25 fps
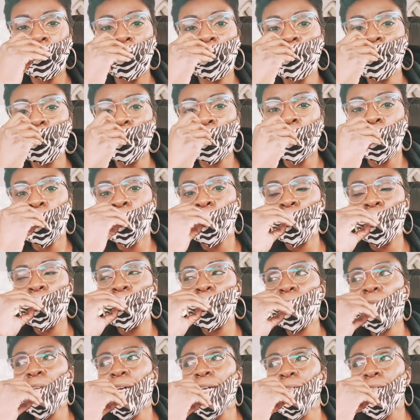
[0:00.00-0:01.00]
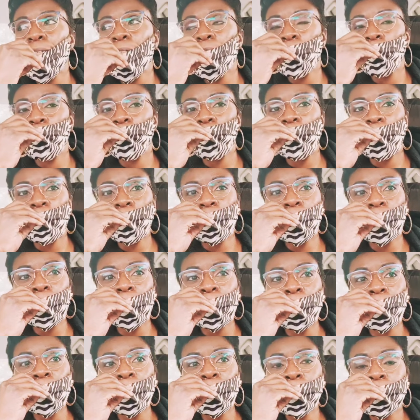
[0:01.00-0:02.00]
I'm always like did
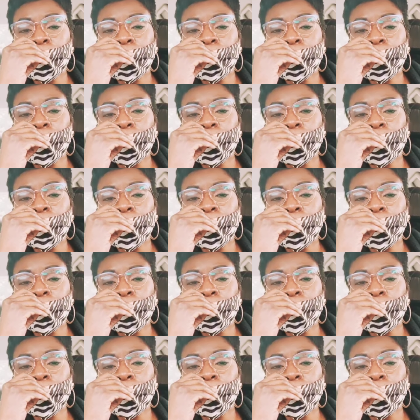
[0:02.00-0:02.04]
Valentine's.